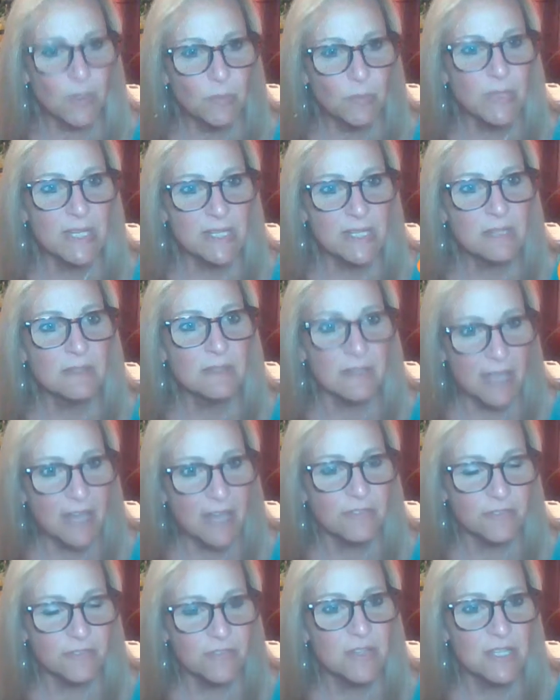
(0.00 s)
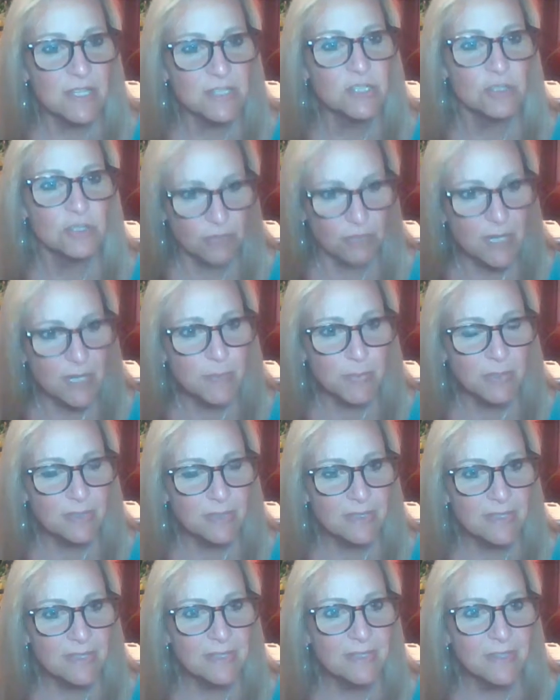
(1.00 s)
When we left for this trip,
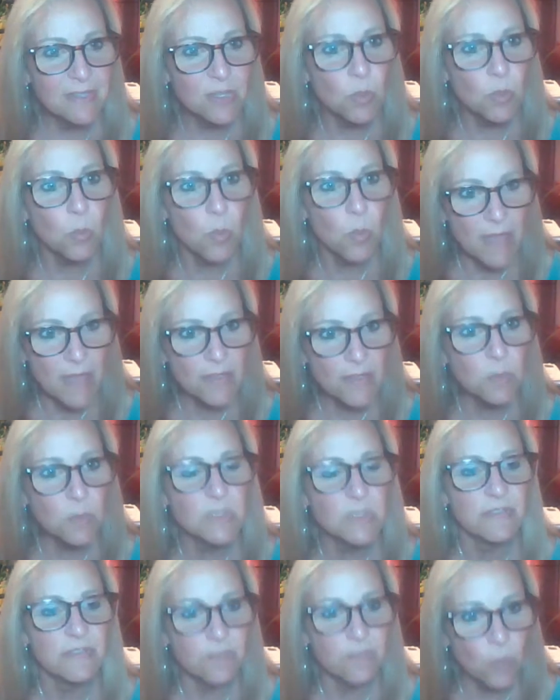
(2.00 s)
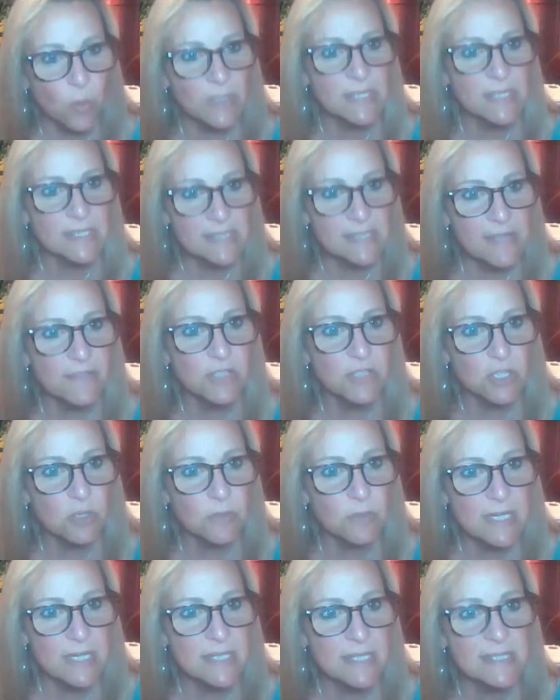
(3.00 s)
the weather was 47
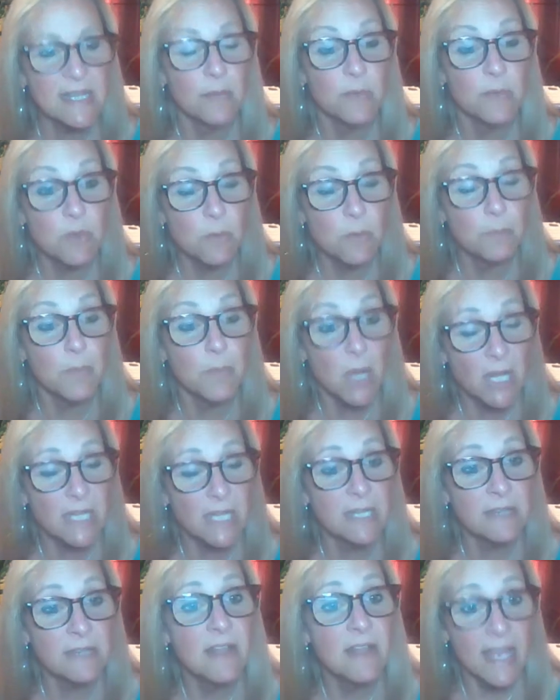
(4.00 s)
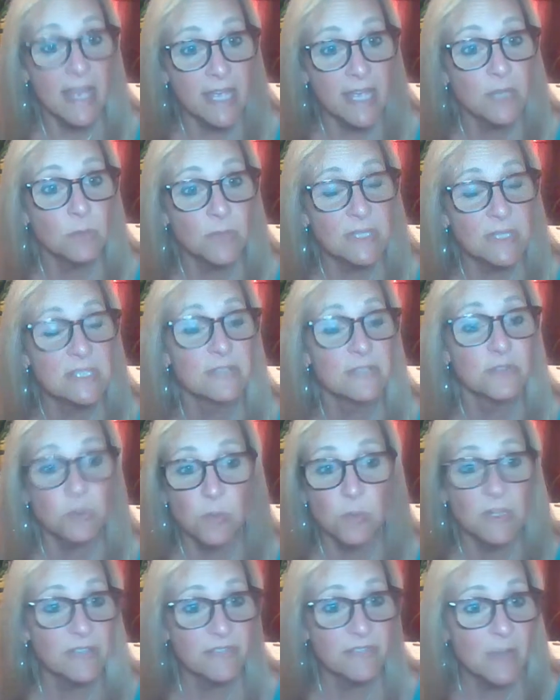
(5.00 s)
degrees and we were bucking headwinds of
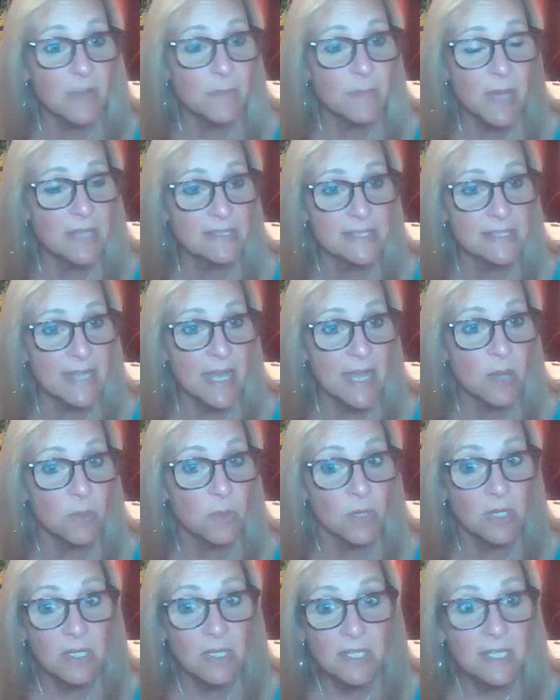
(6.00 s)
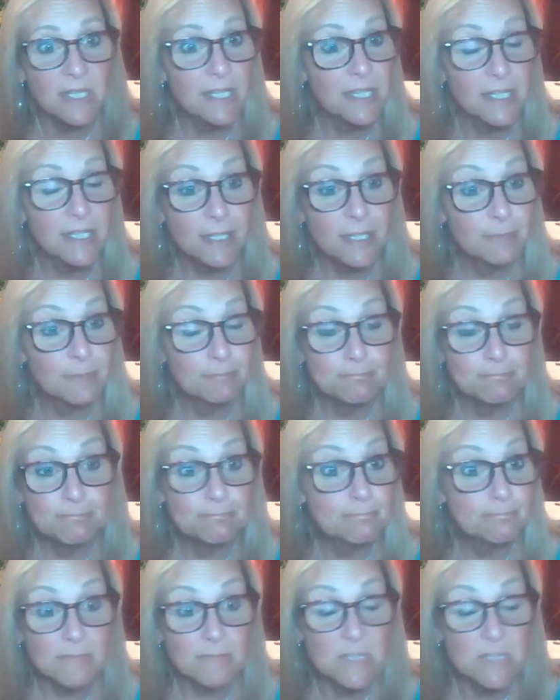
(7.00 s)
25 miles an hour.
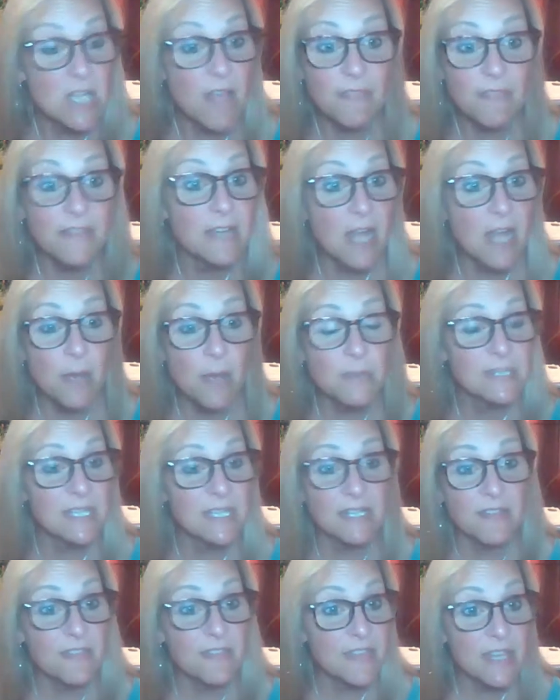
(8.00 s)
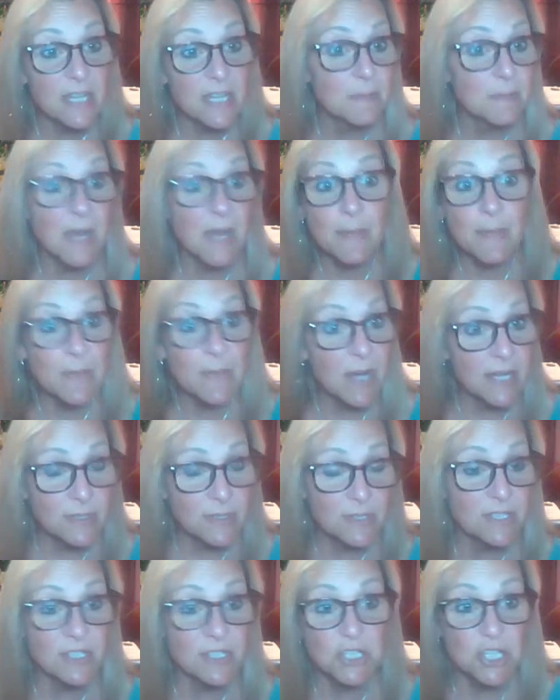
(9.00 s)
Nothing I was going to think in my mind
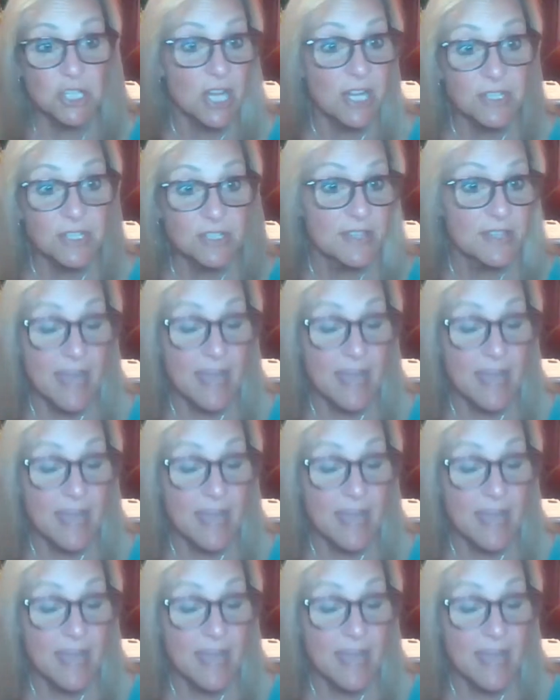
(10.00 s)
is going to change